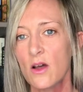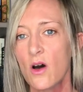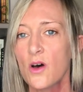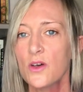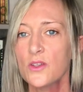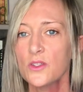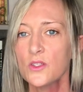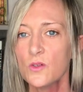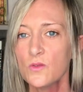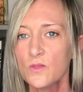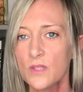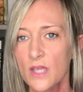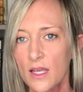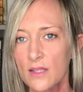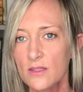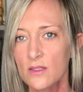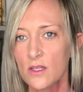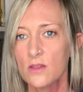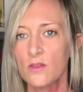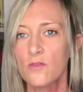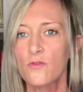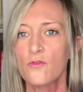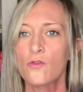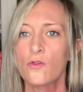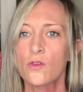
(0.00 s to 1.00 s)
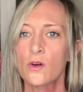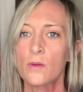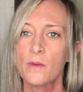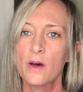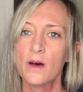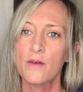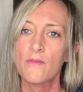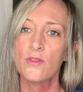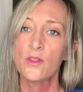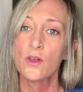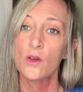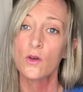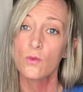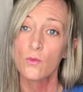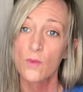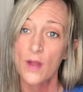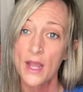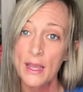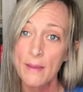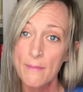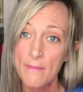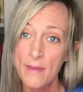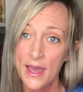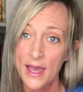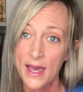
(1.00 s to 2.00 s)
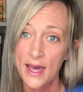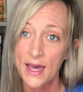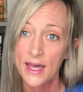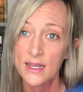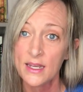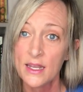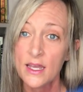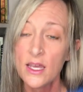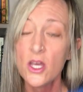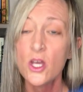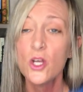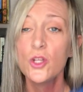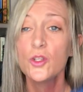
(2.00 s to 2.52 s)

also takes on the form of the gray man